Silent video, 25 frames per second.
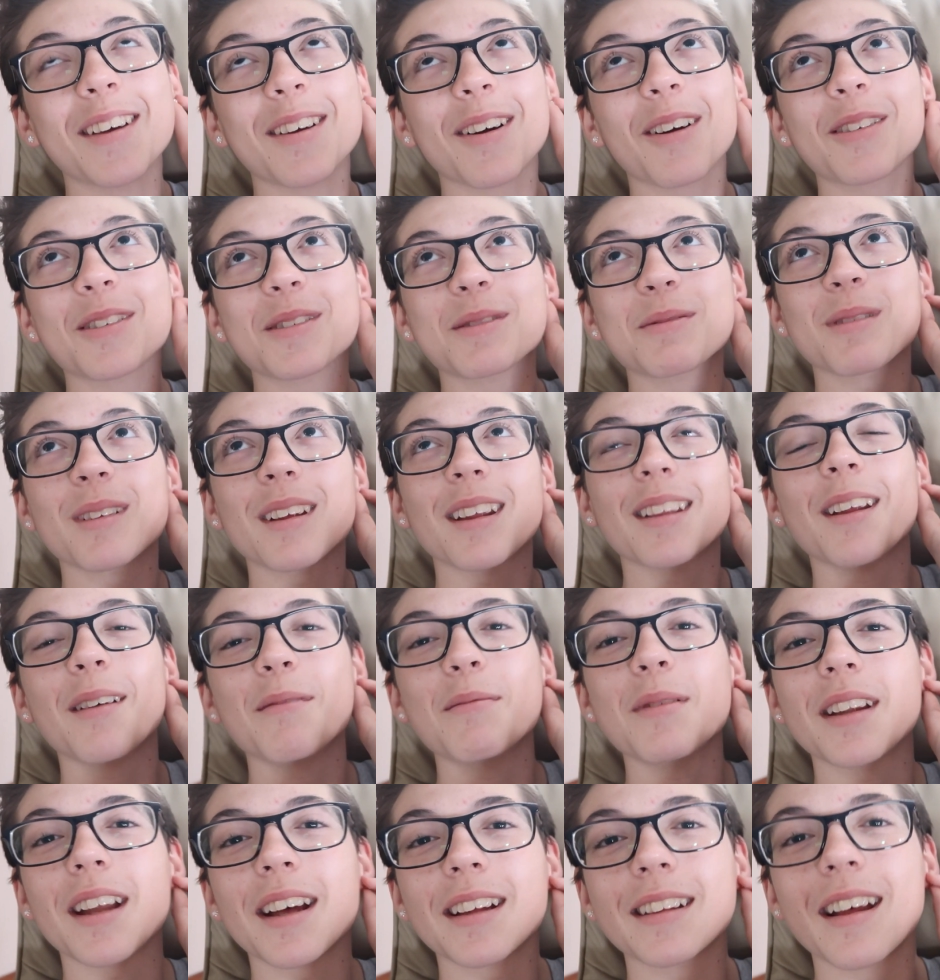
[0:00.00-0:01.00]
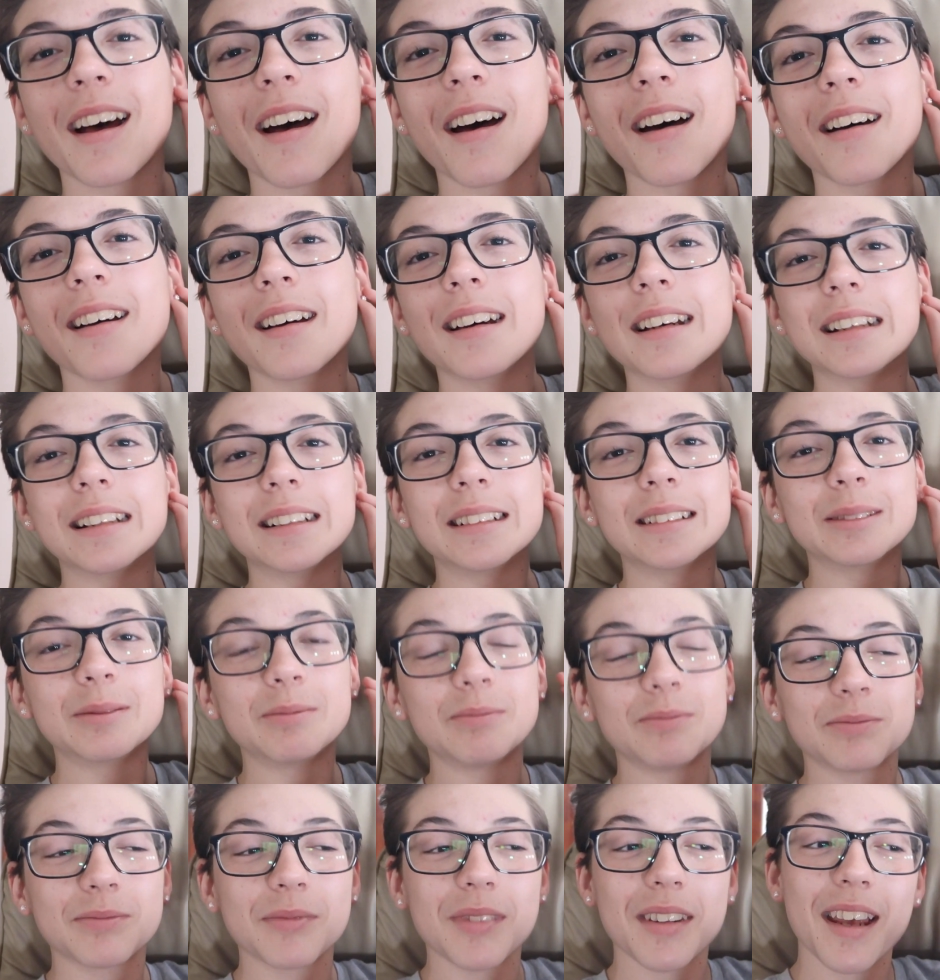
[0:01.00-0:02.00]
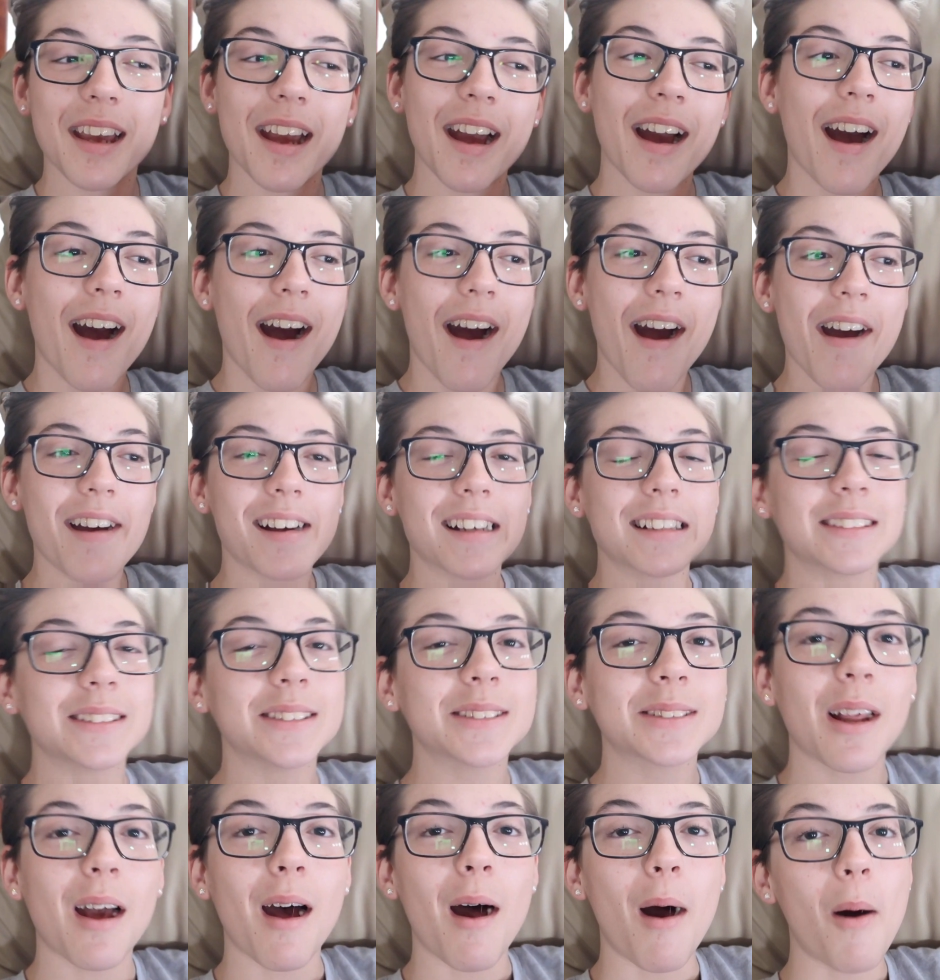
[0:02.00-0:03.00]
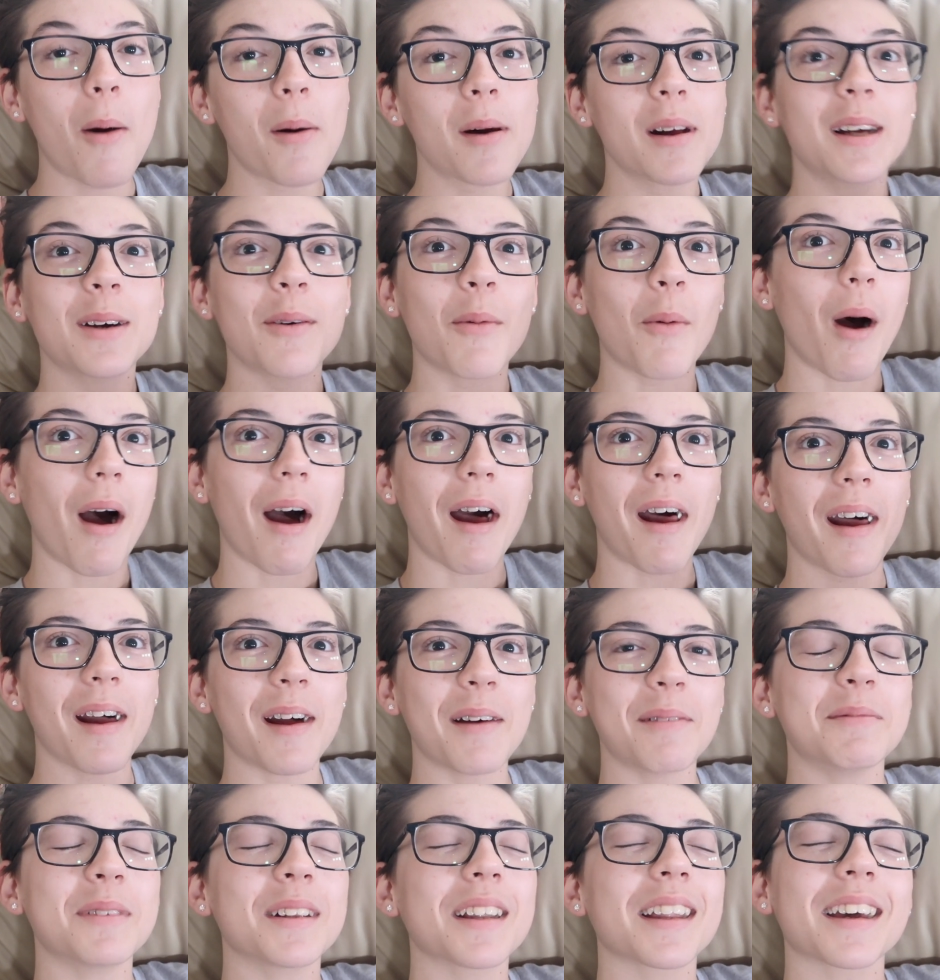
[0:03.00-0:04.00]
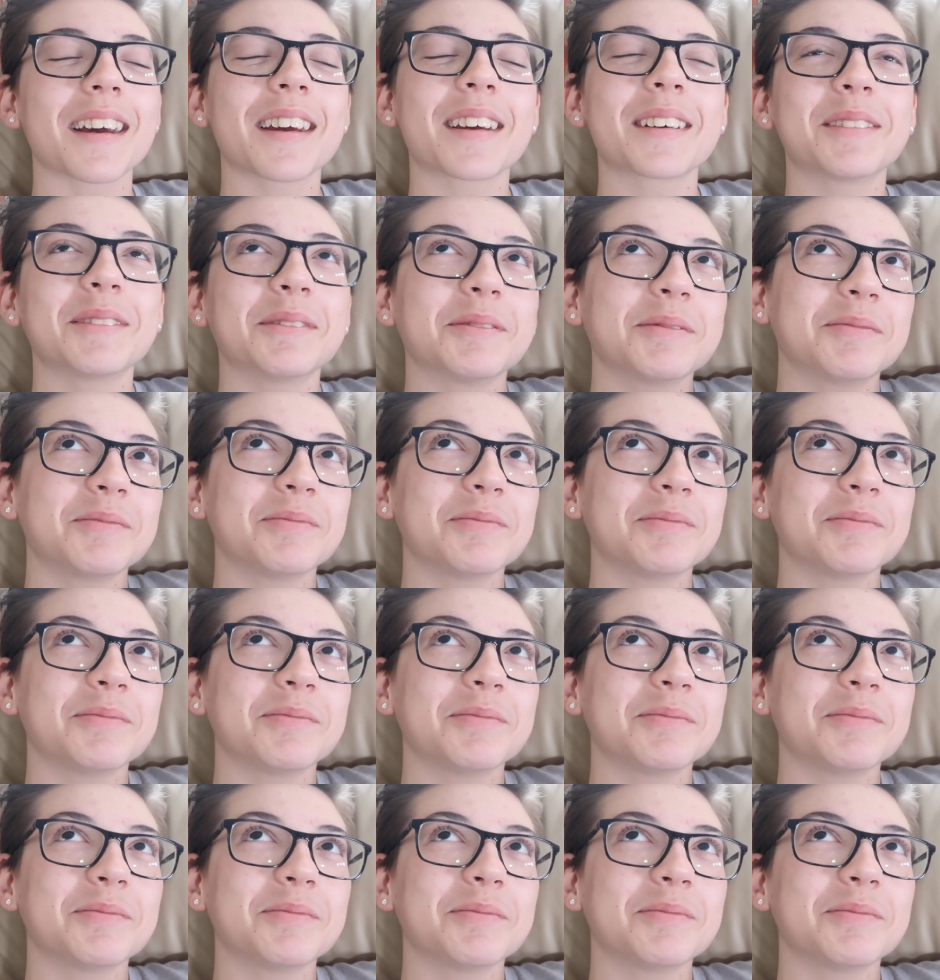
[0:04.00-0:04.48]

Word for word: y'all just really love me like that. And I don't get why, but like...